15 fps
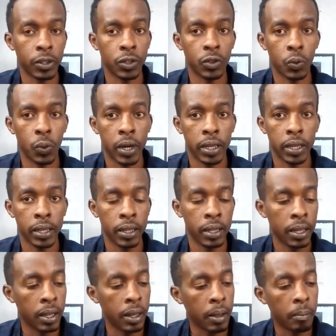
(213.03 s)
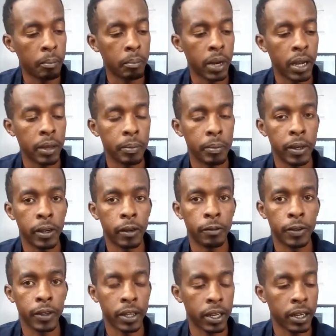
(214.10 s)
1, my middle
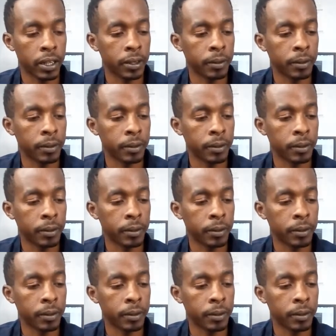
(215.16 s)
finger,